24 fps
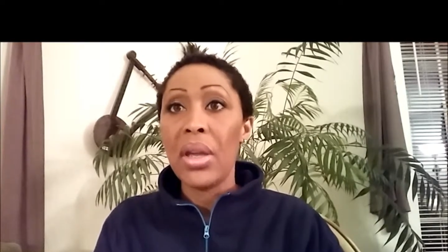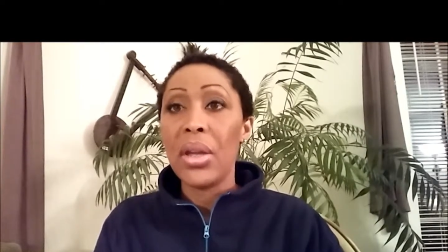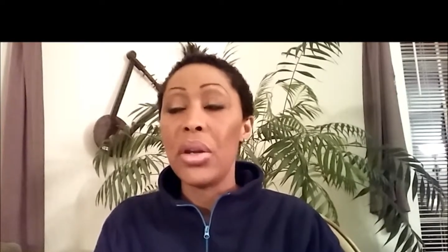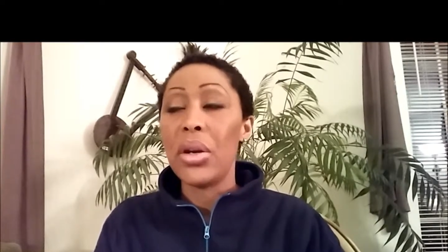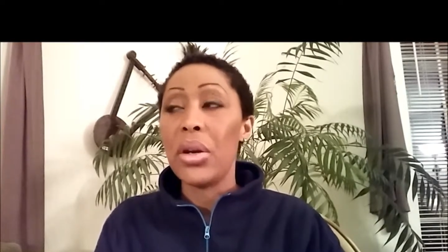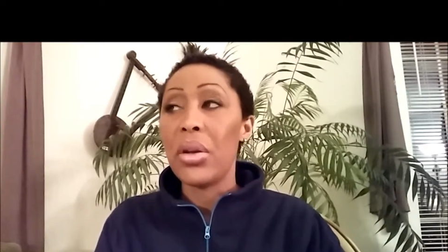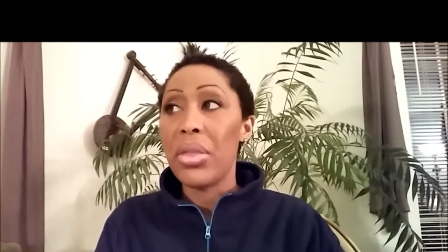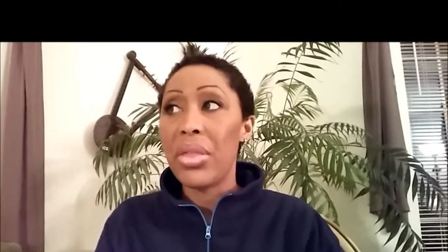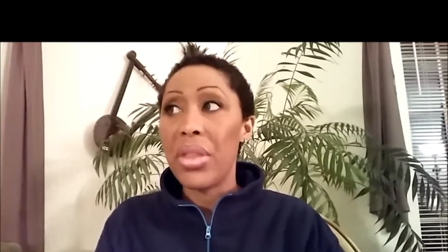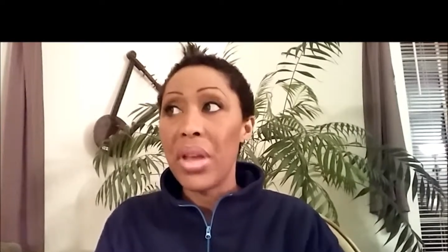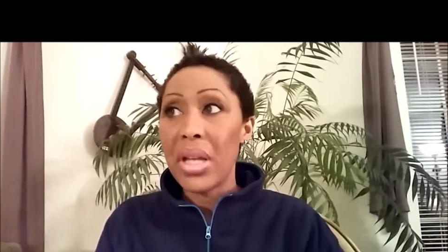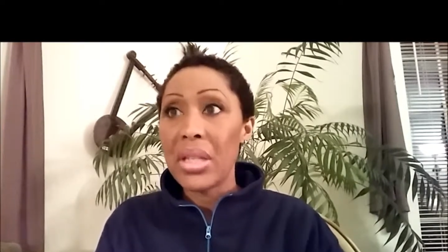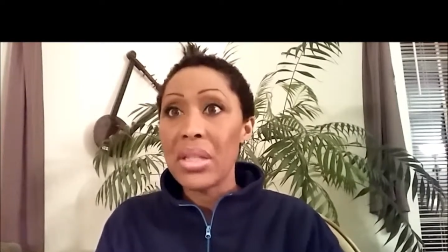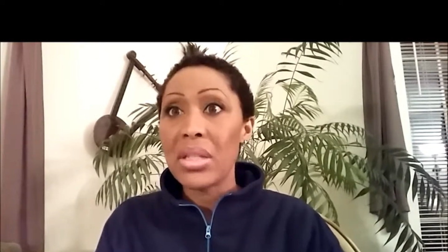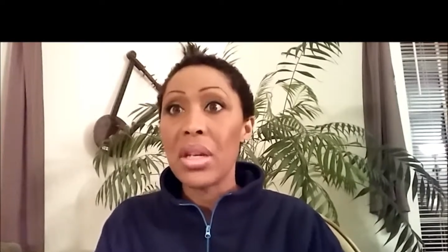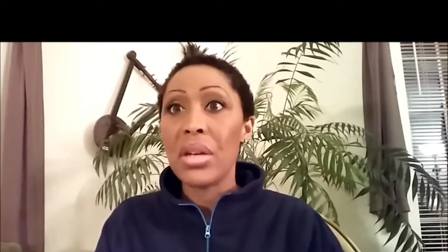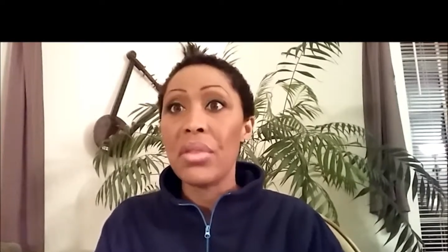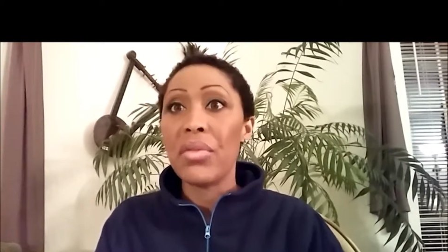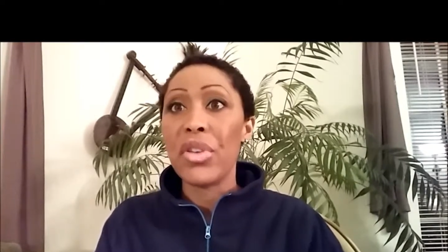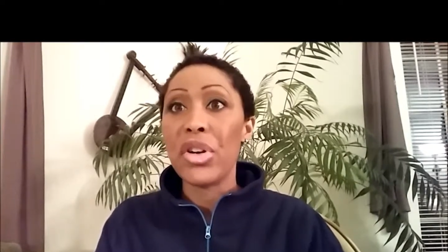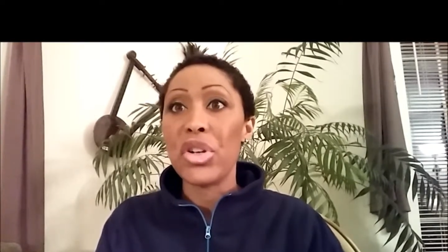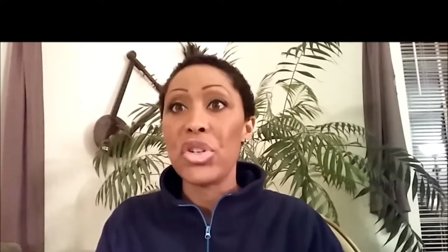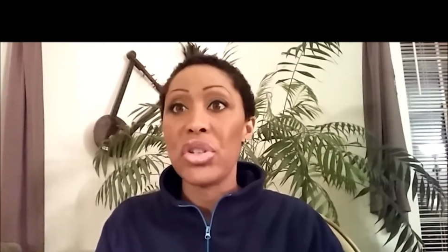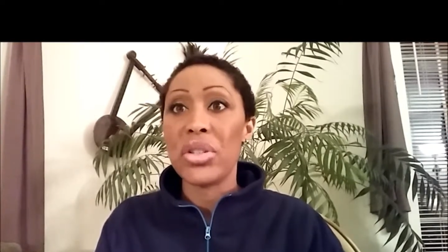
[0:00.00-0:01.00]
That's
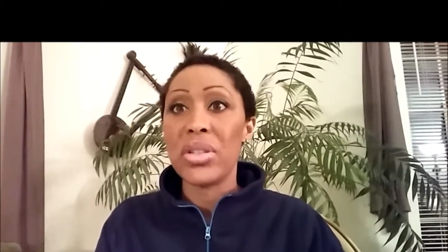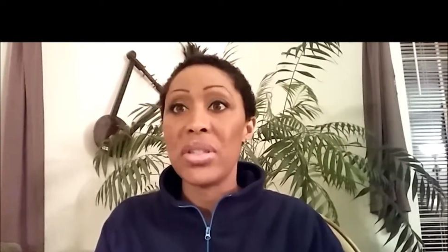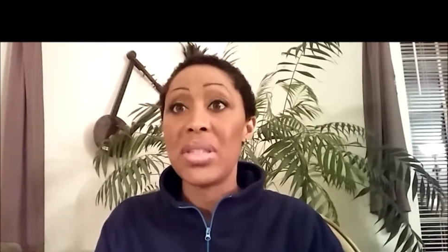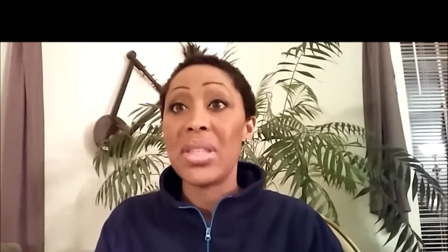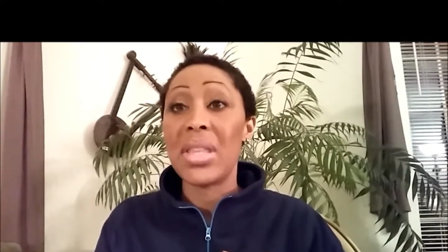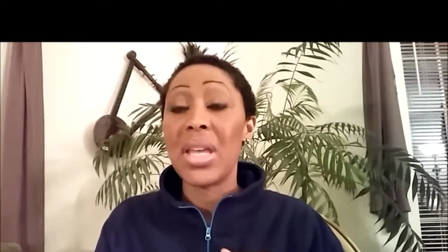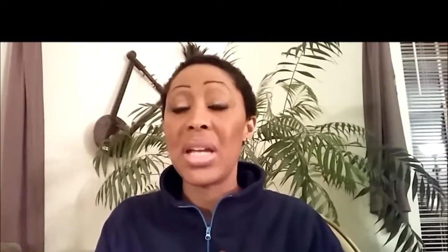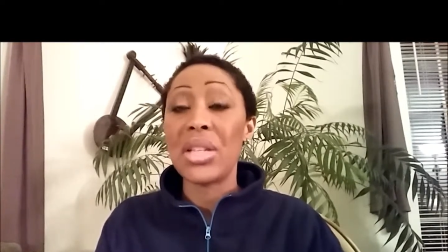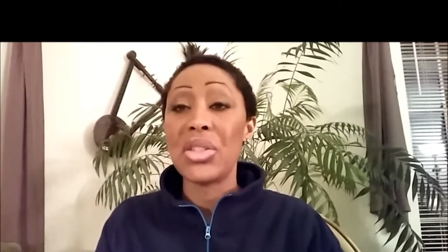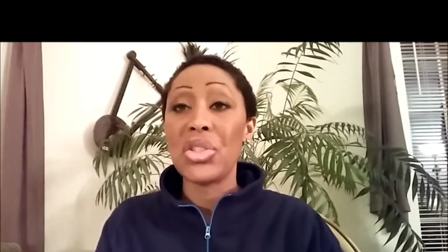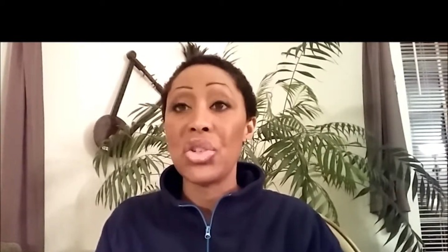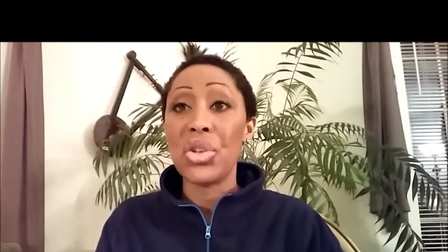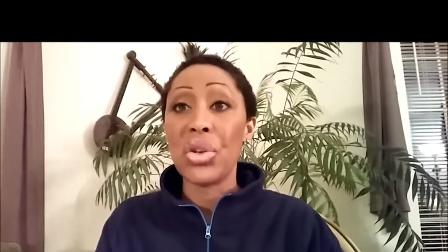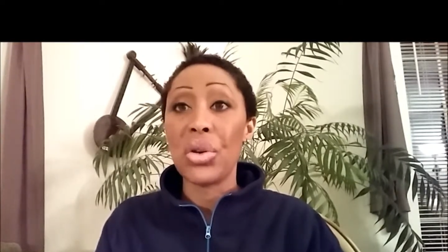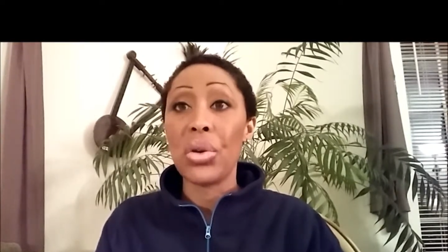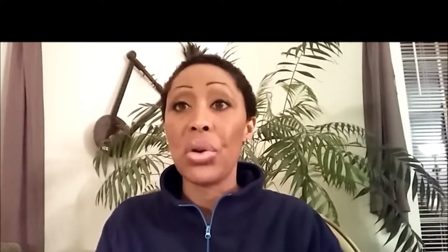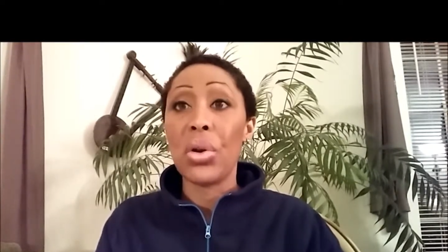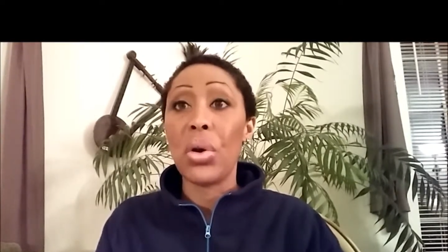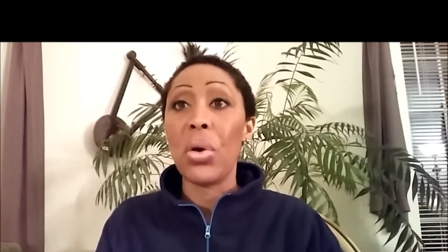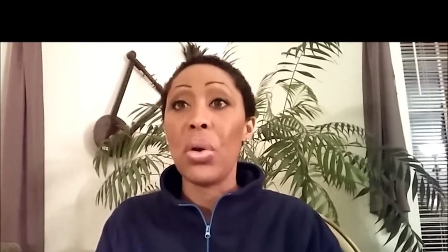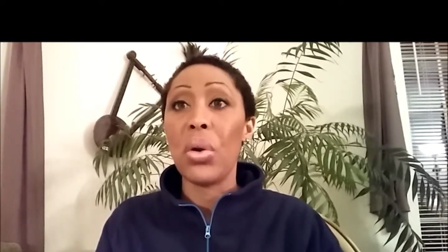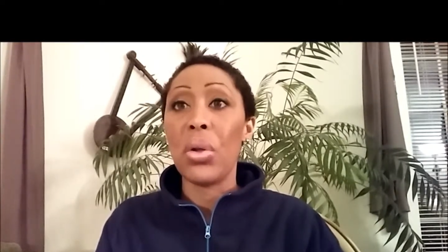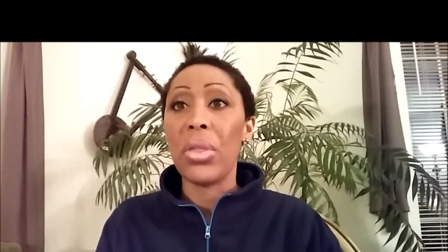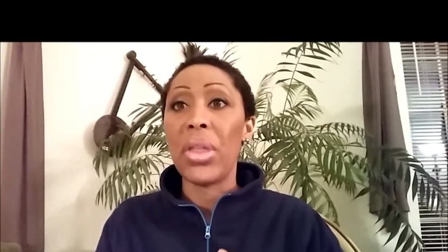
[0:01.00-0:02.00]
convergence. That's your
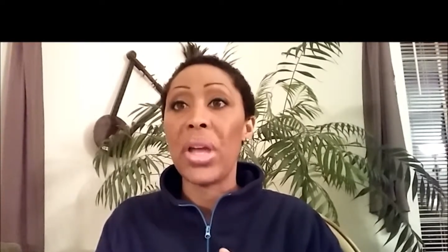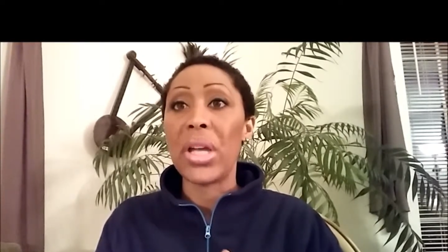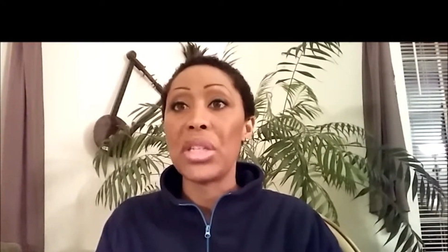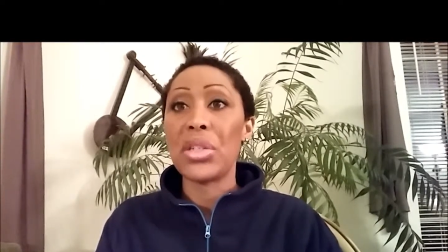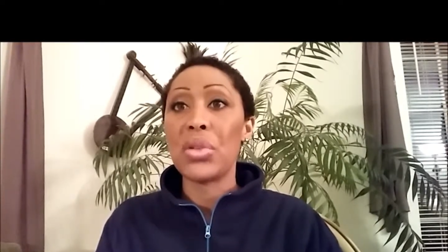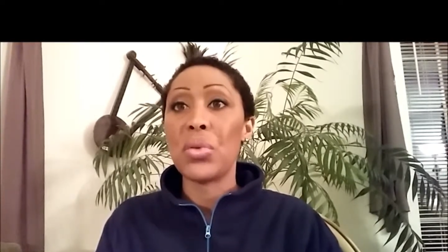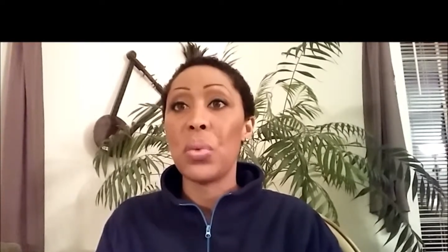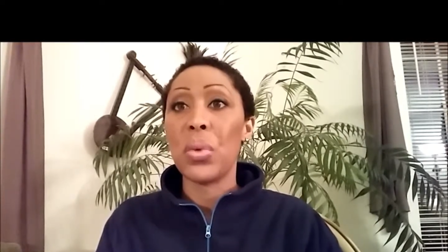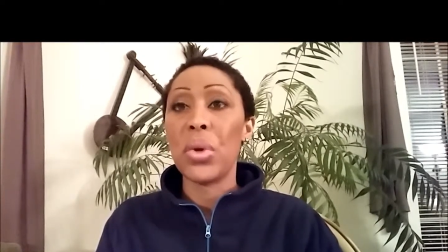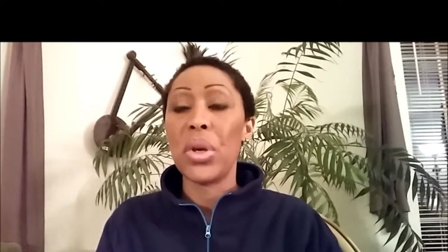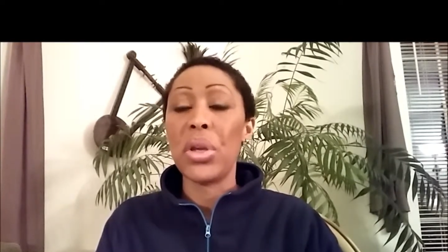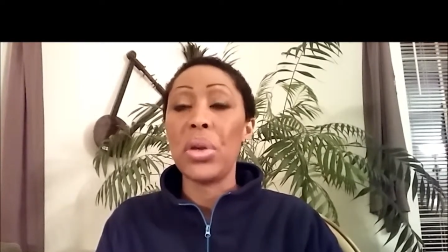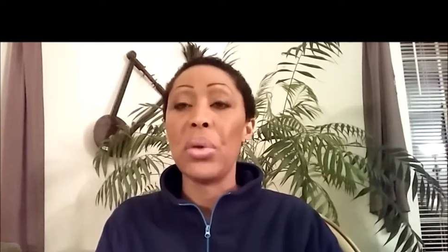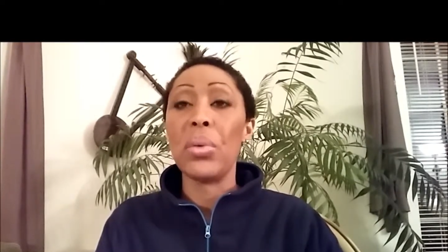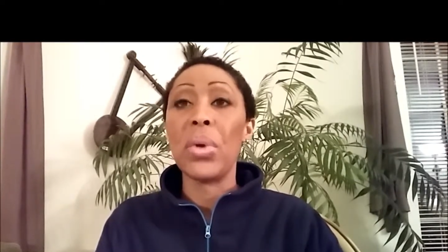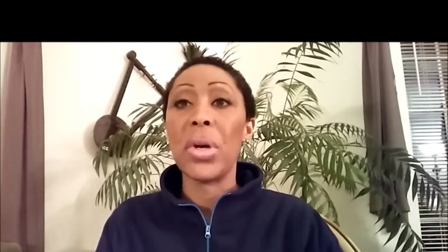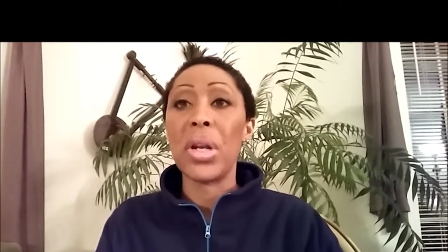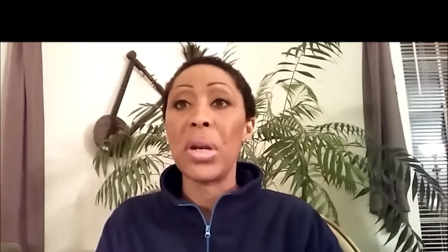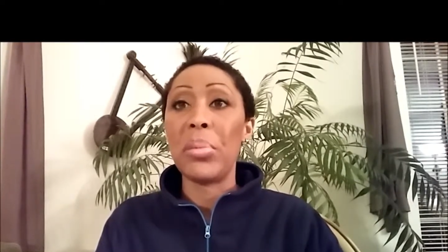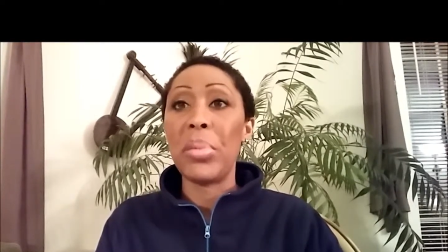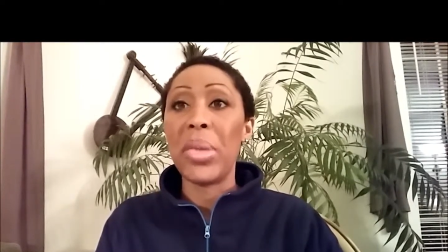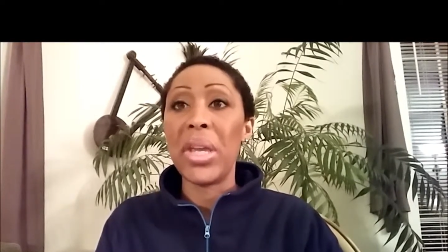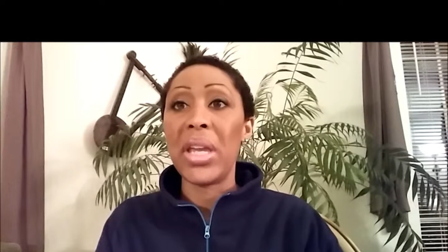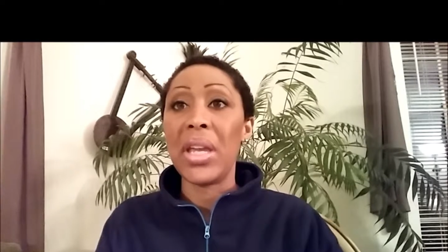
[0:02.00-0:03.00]
goal. That's where you
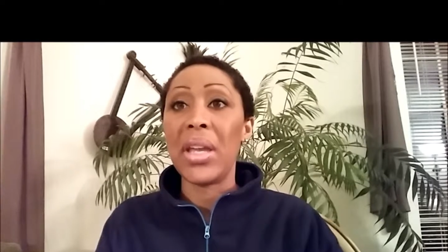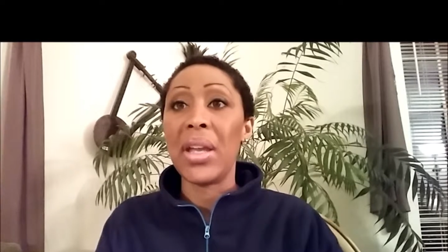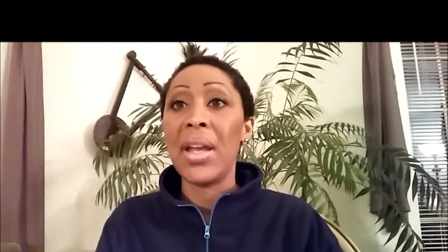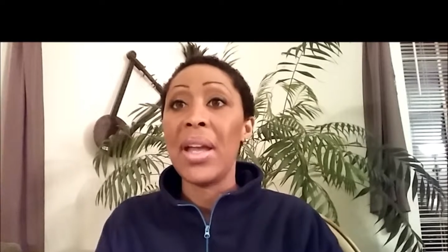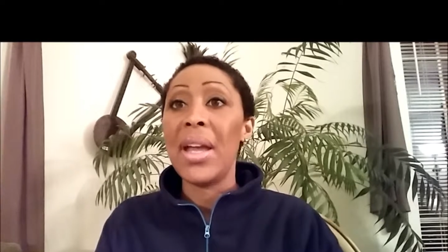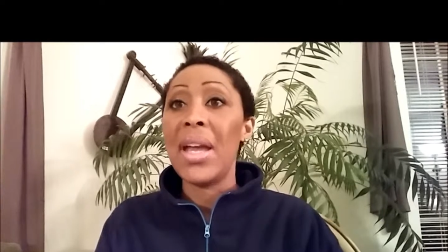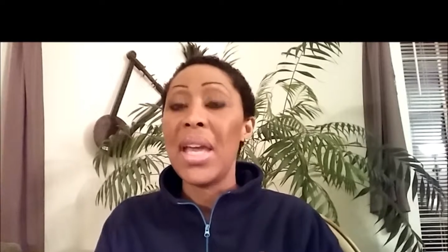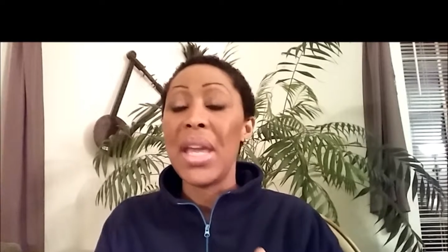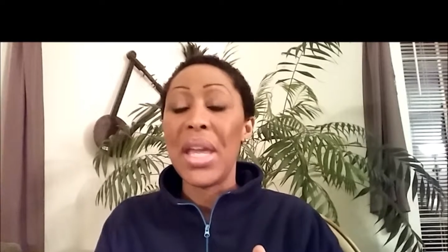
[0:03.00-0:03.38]
want to be.